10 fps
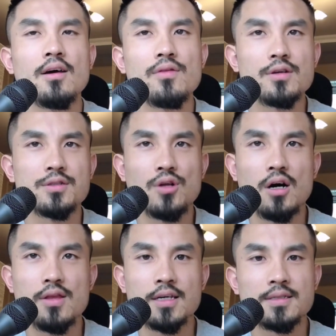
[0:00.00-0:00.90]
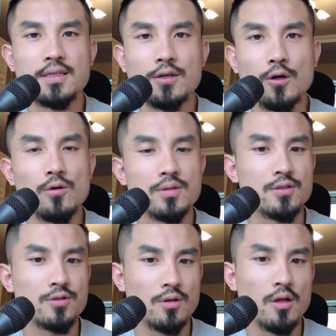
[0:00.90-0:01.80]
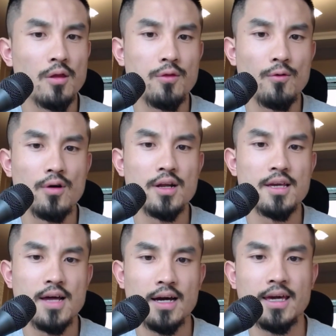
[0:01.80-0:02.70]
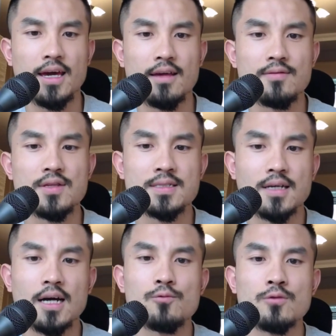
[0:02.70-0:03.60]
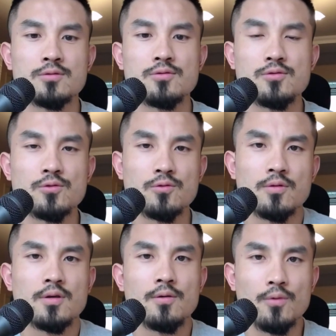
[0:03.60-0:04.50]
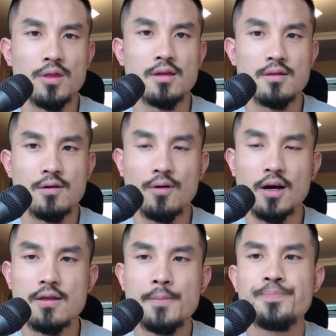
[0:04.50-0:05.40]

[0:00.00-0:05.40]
there is not a single central authority that can decide what to do with it, right?